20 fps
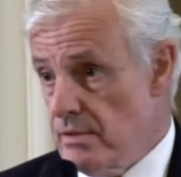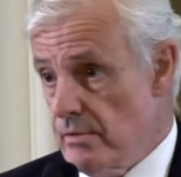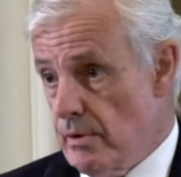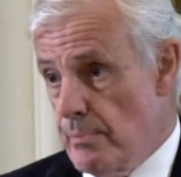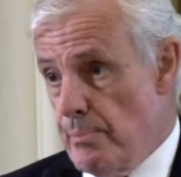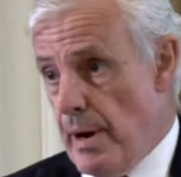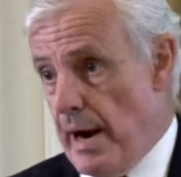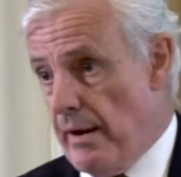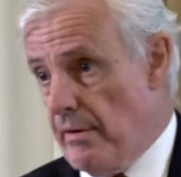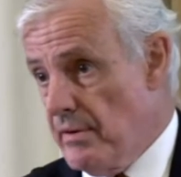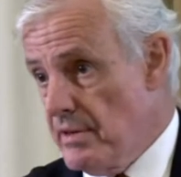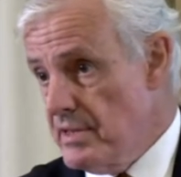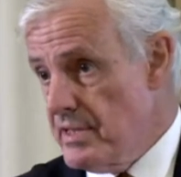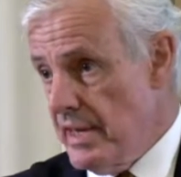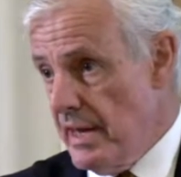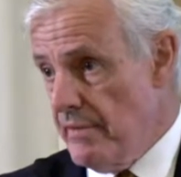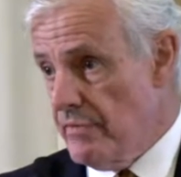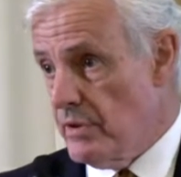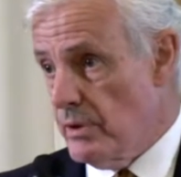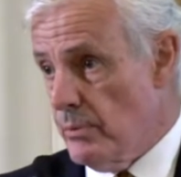are apparent
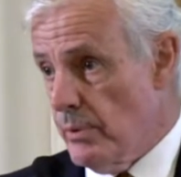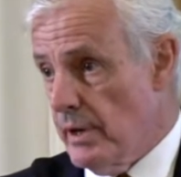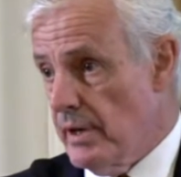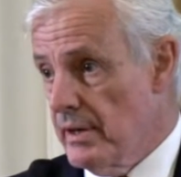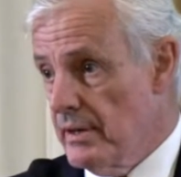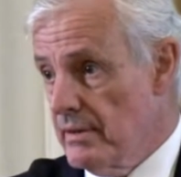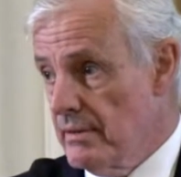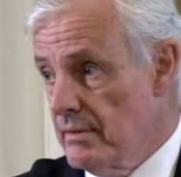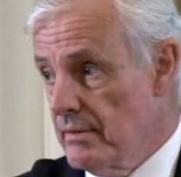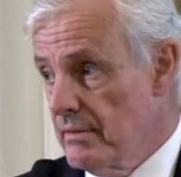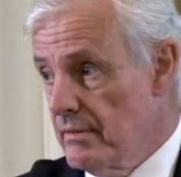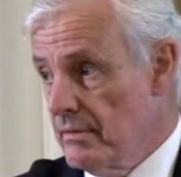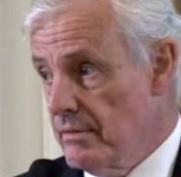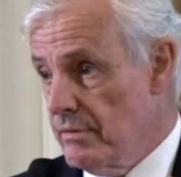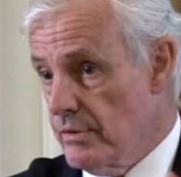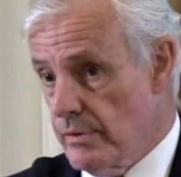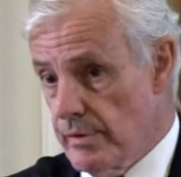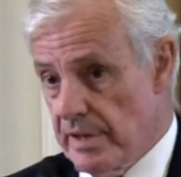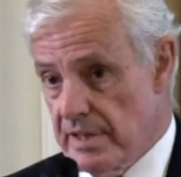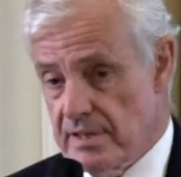everywhere
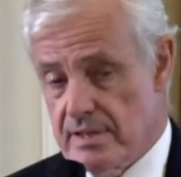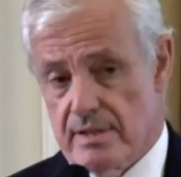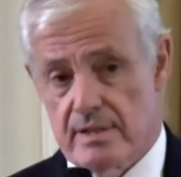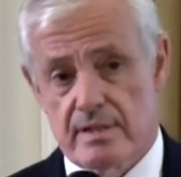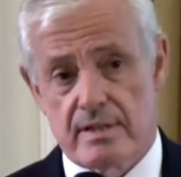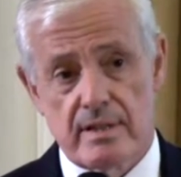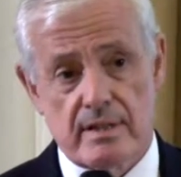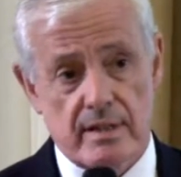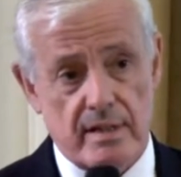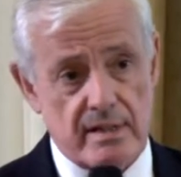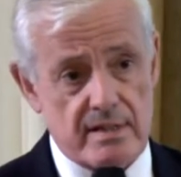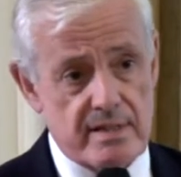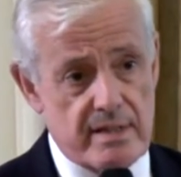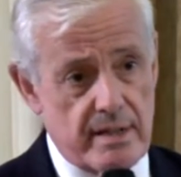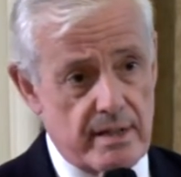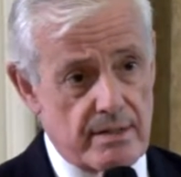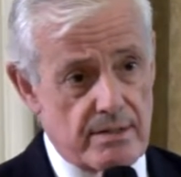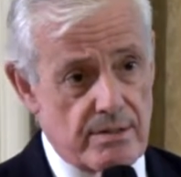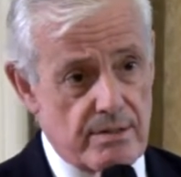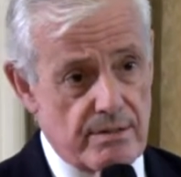for reasons that I'll
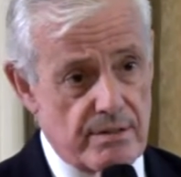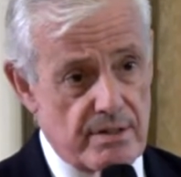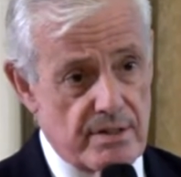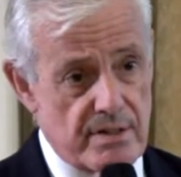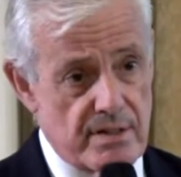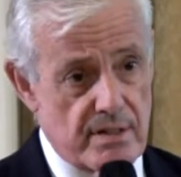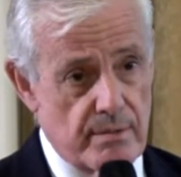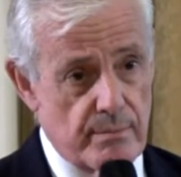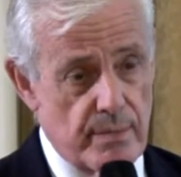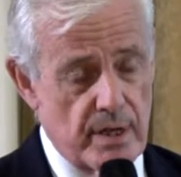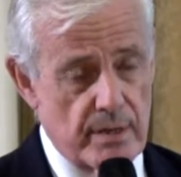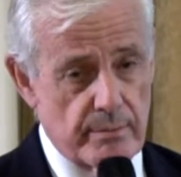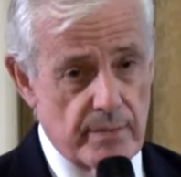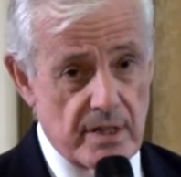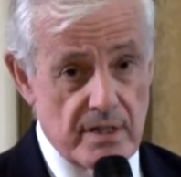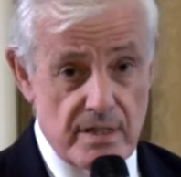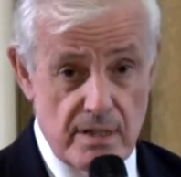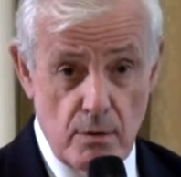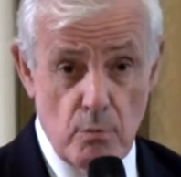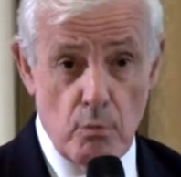sketch in just a
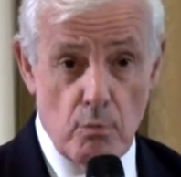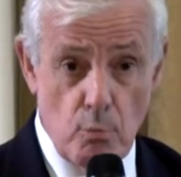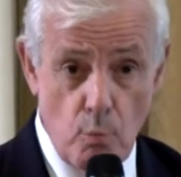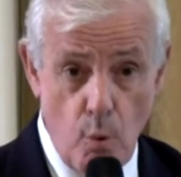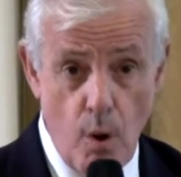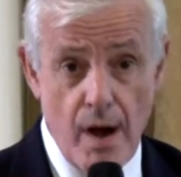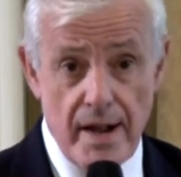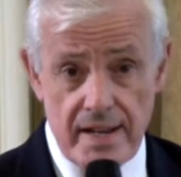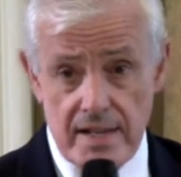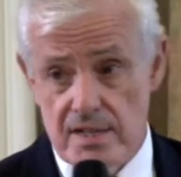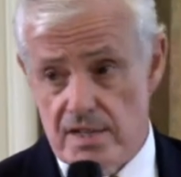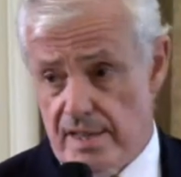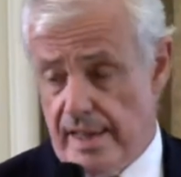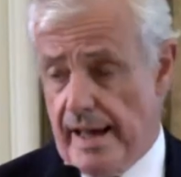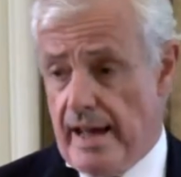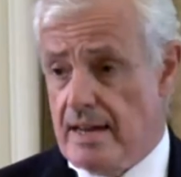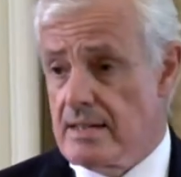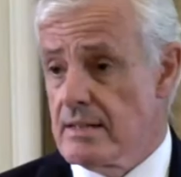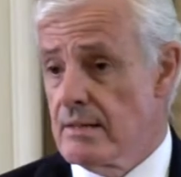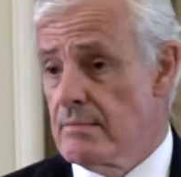moment. So why is
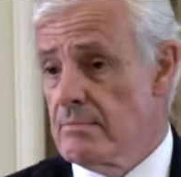that?